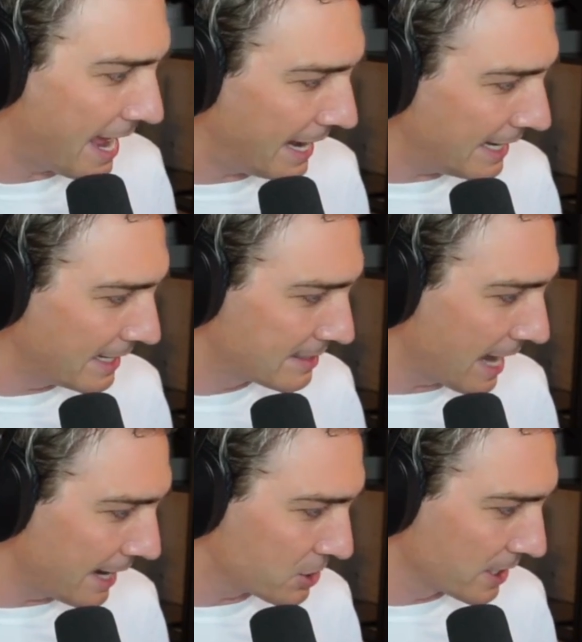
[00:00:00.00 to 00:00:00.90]
it is.
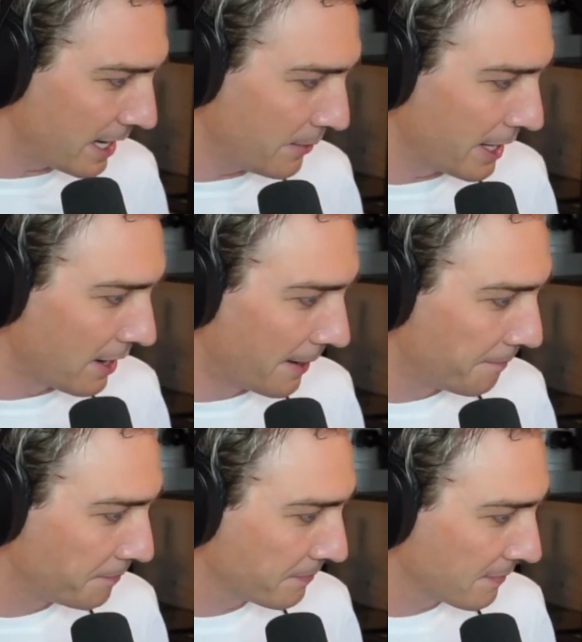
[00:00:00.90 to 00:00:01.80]
Actually, here we go.
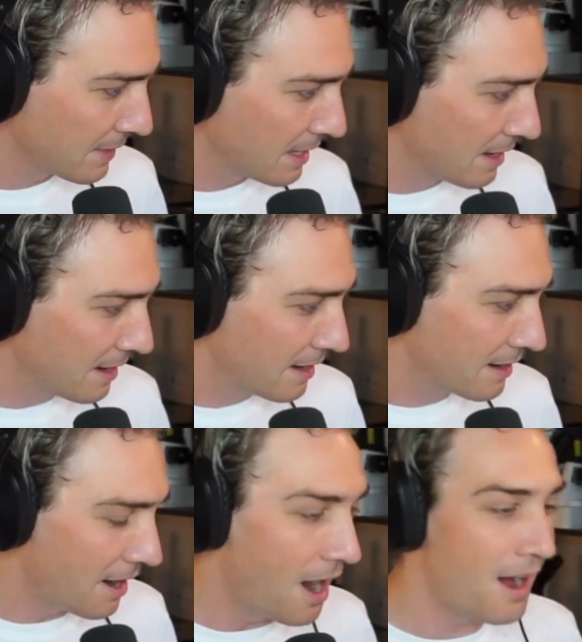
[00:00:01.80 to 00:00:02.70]

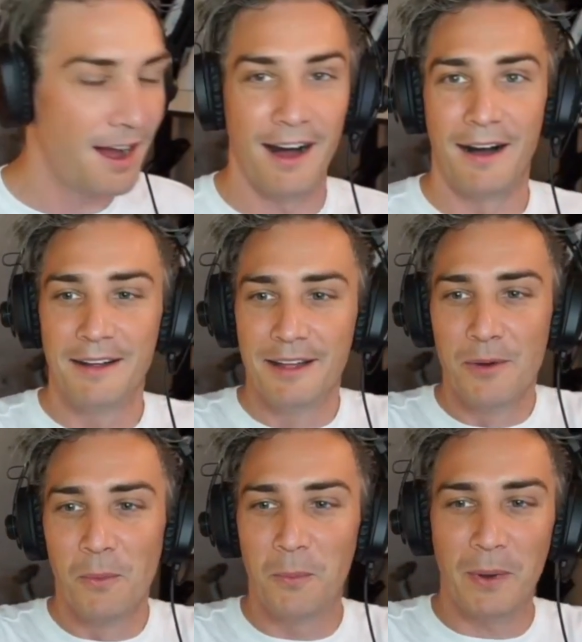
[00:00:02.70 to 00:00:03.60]
Oh,
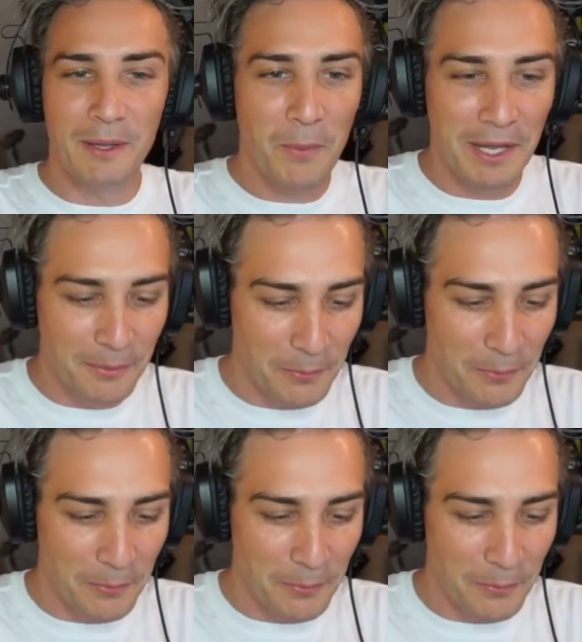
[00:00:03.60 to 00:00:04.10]
we're